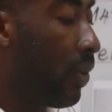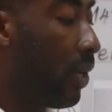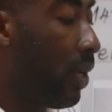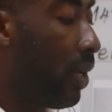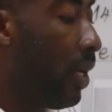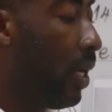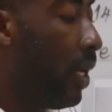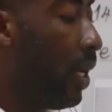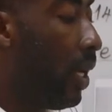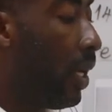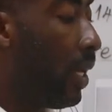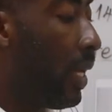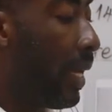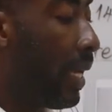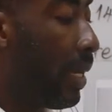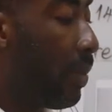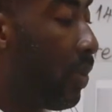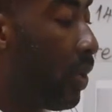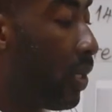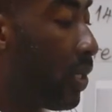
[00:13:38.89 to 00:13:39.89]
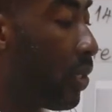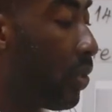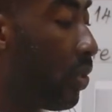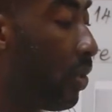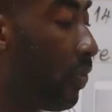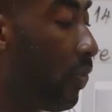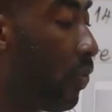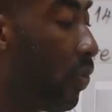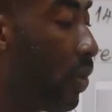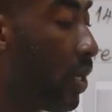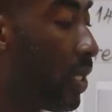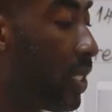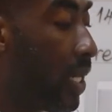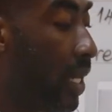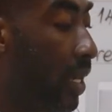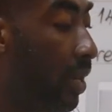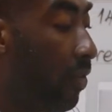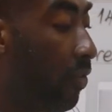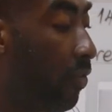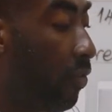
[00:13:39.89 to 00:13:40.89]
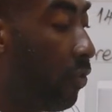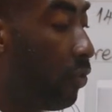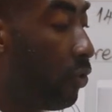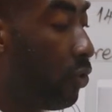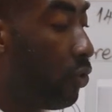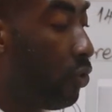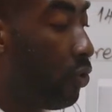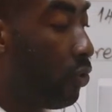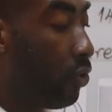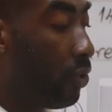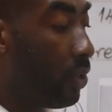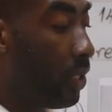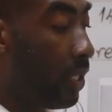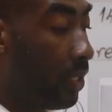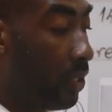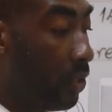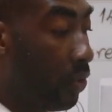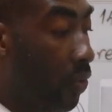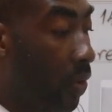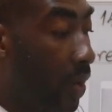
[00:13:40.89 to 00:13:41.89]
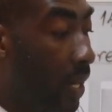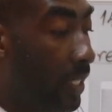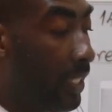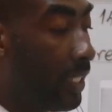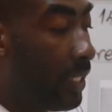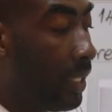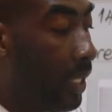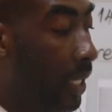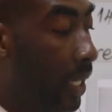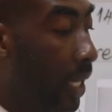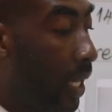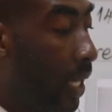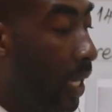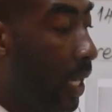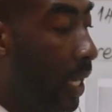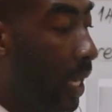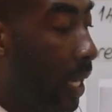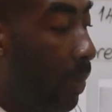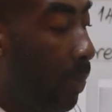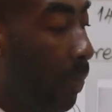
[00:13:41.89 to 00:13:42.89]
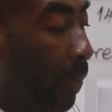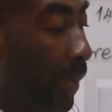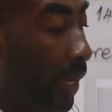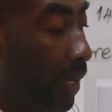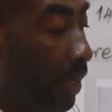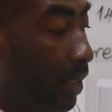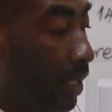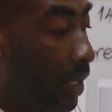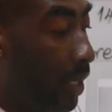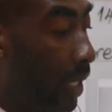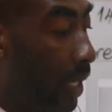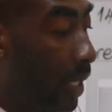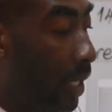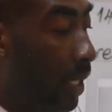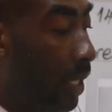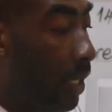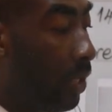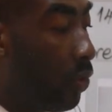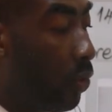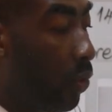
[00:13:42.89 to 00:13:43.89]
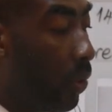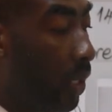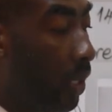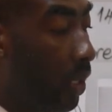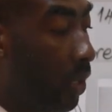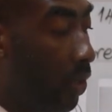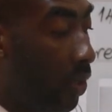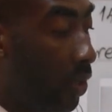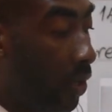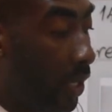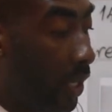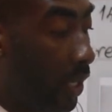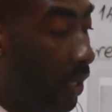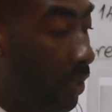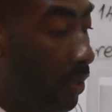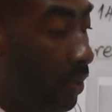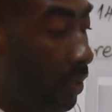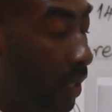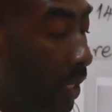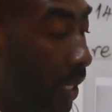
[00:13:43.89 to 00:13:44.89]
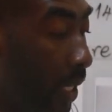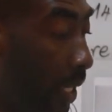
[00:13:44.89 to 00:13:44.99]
Okay, like a bottle of water, a fruit juice, a squash, milk, and then cooking oil,